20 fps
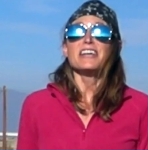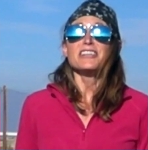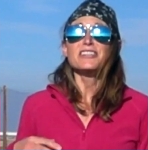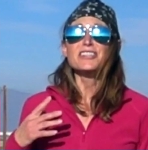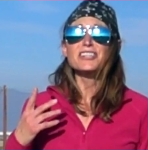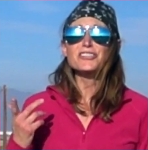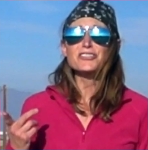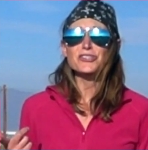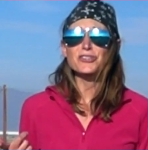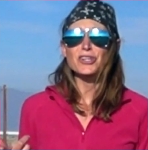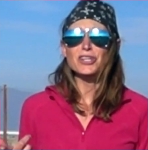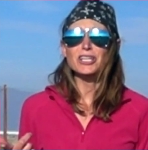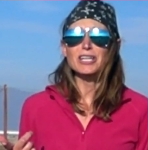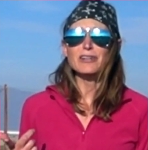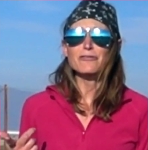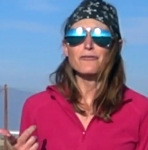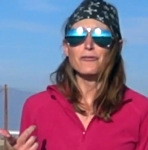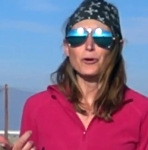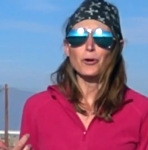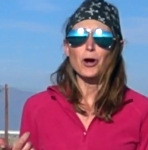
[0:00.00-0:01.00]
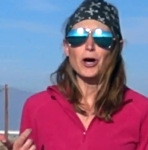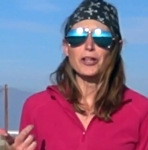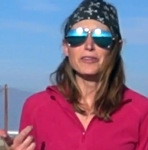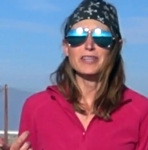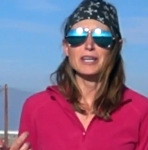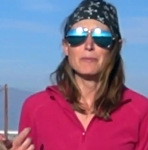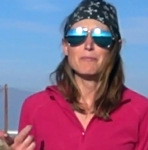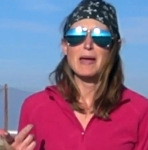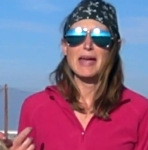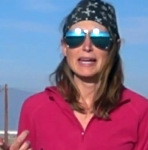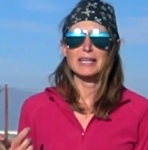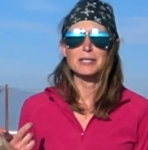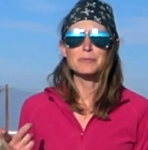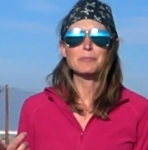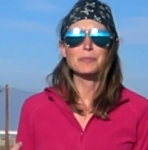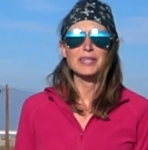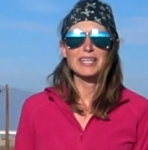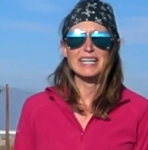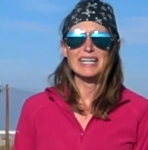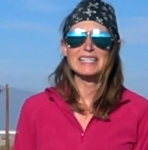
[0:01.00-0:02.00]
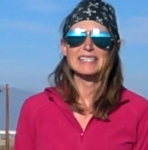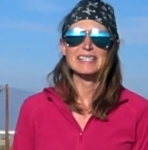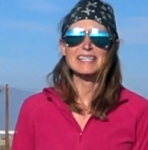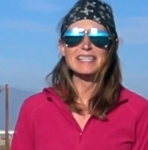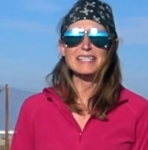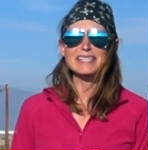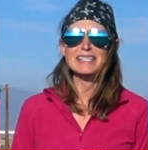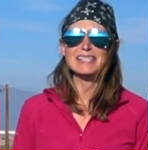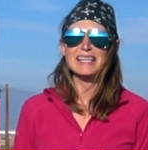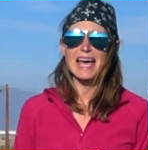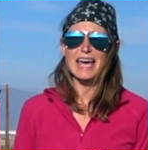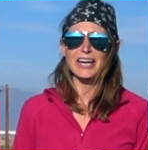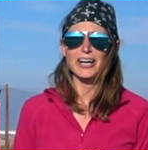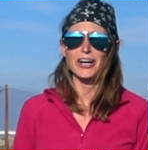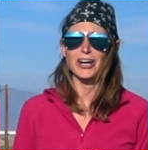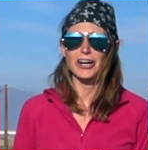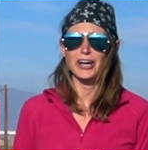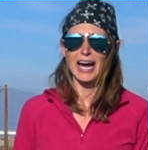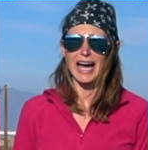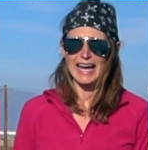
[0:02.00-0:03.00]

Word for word: since looking for all the abandoned places that are